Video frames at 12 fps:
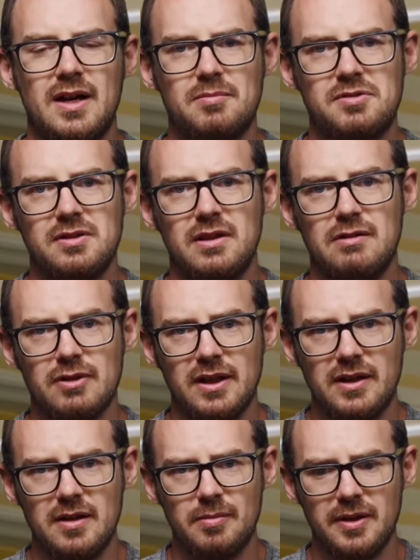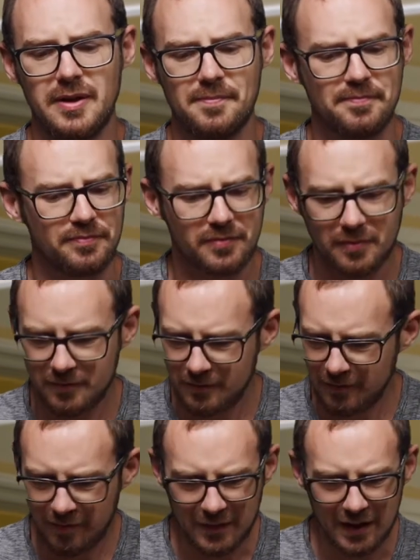absolutely reliably.
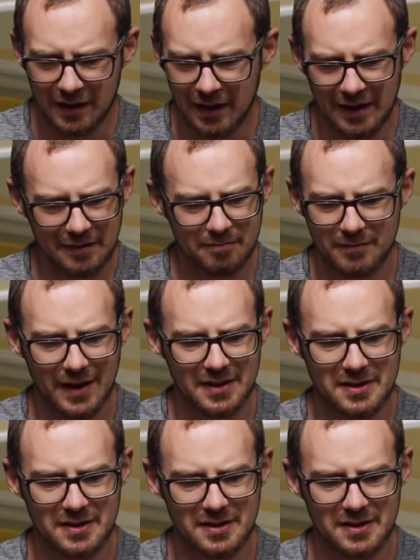I